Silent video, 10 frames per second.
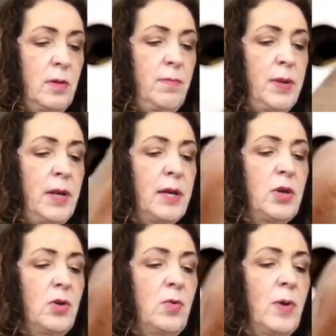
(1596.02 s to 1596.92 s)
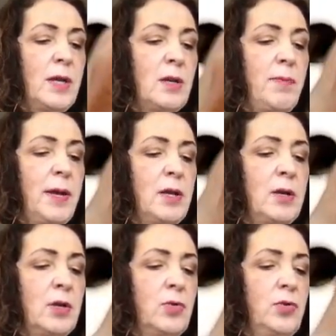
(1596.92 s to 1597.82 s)
But like, you know what? Depending
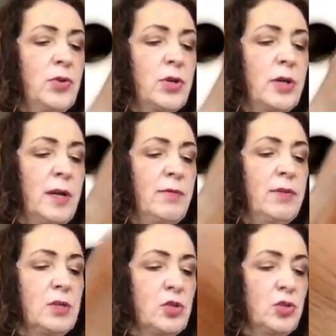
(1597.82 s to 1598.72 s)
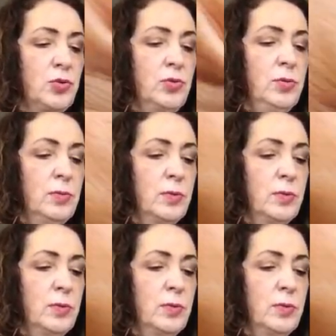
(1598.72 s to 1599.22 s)
on who you're going to give this to,